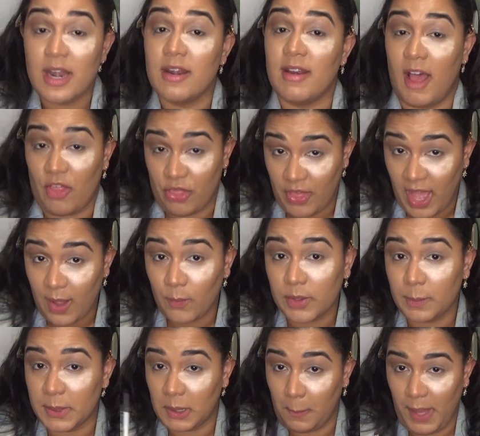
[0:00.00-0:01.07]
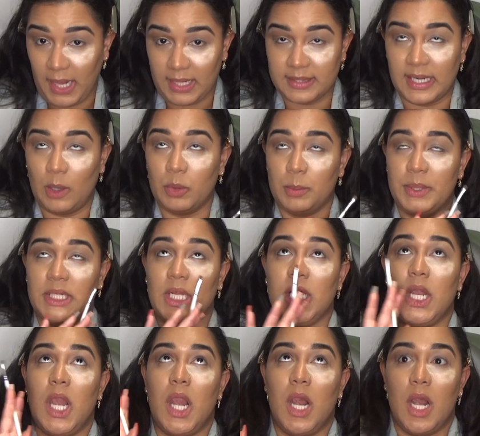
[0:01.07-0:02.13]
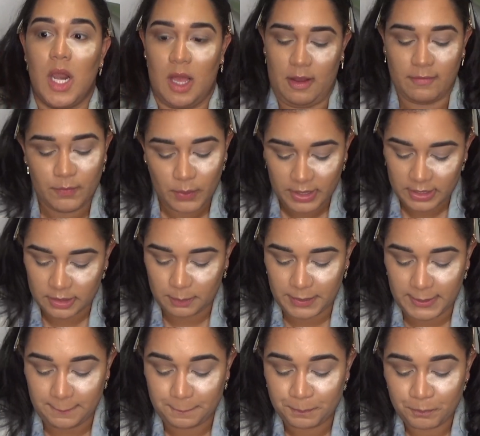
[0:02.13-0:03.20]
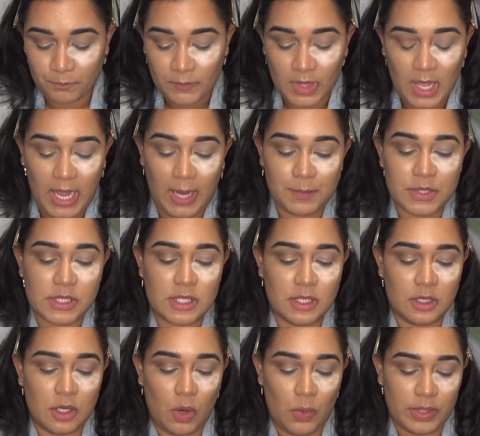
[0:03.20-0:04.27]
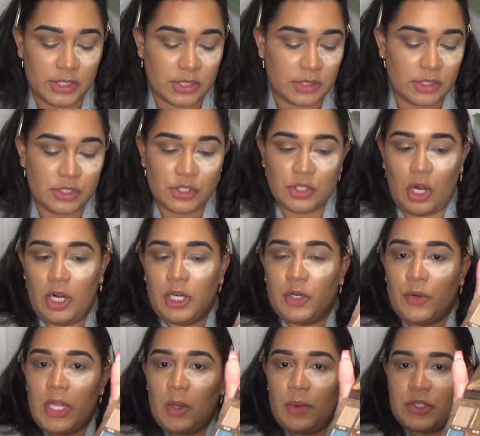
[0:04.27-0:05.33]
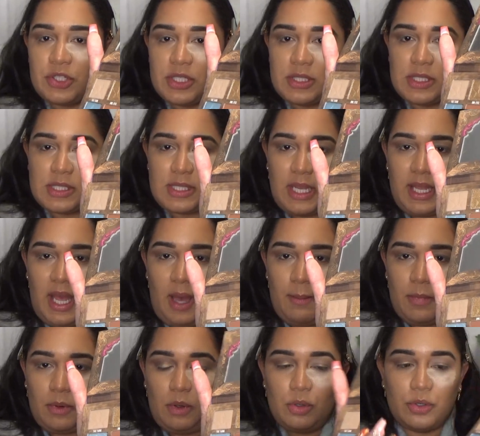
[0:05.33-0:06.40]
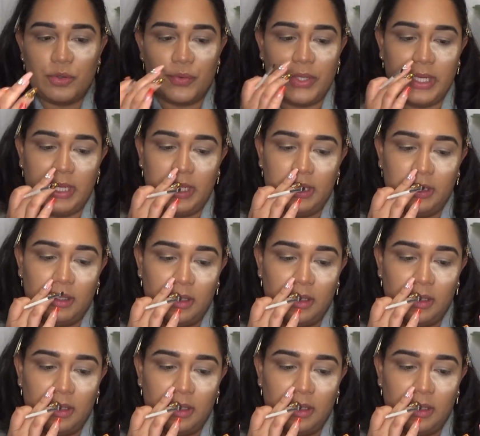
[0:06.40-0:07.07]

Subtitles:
Now that would have been a palette that I would have been in love with, but I'm just gonna go into Star Creek, which is this like emerald green,